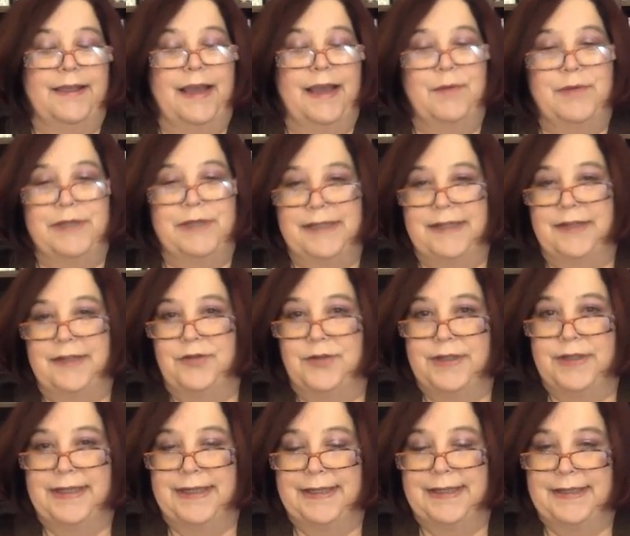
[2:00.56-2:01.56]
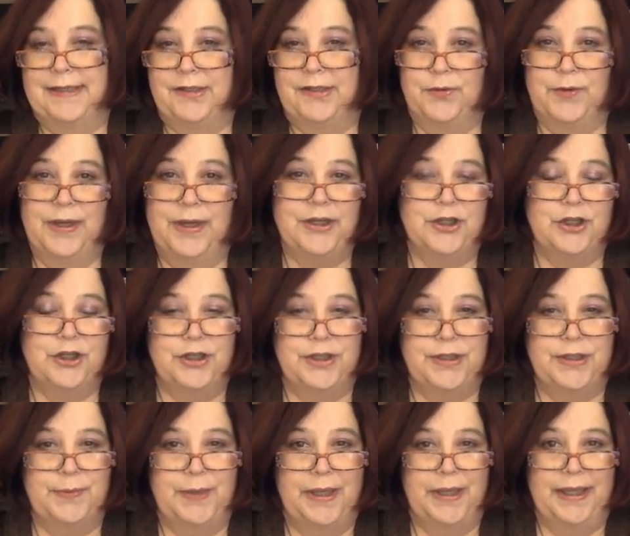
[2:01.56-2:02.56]
That was an interesting situation
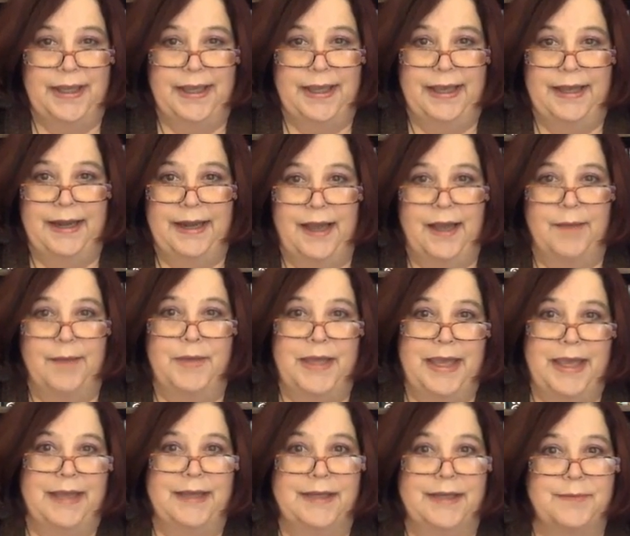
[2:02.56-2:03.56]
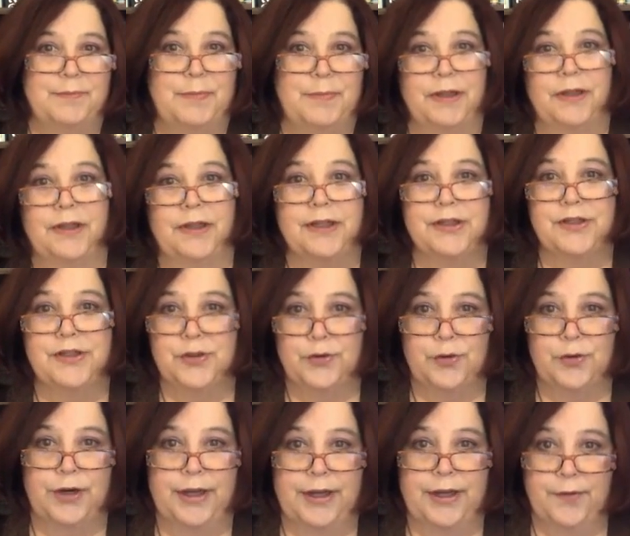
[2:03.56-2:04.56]
to me, and I began to build a
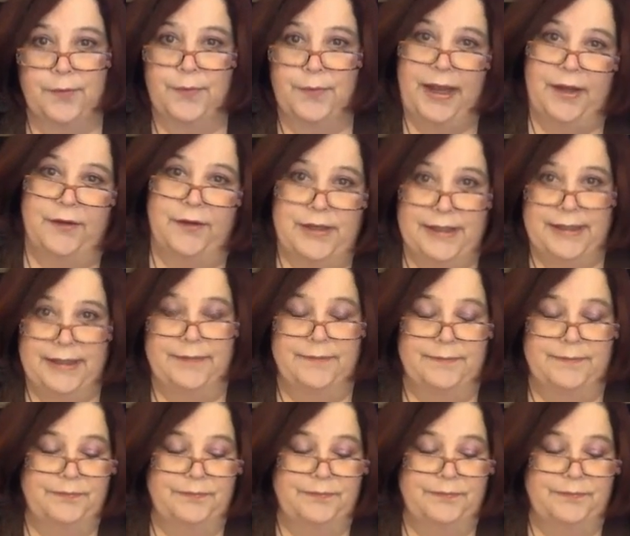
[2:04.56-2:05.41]
story around it.